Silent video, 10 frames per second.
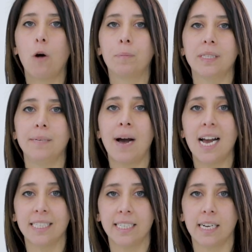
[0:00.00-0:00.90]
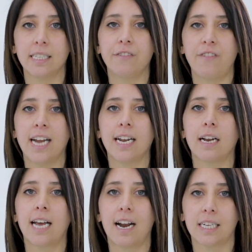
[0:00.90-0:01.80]
optimizing the
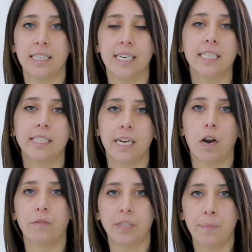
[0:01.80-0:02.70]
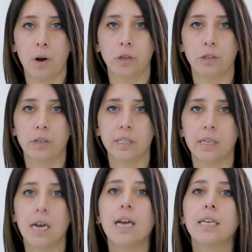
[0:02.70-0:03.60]
final characteristic of the product,
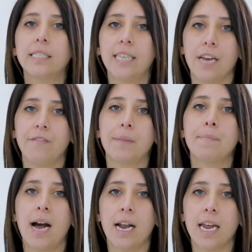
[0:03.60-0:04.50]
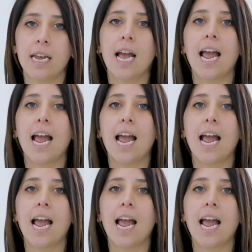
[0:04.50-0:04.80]
saving money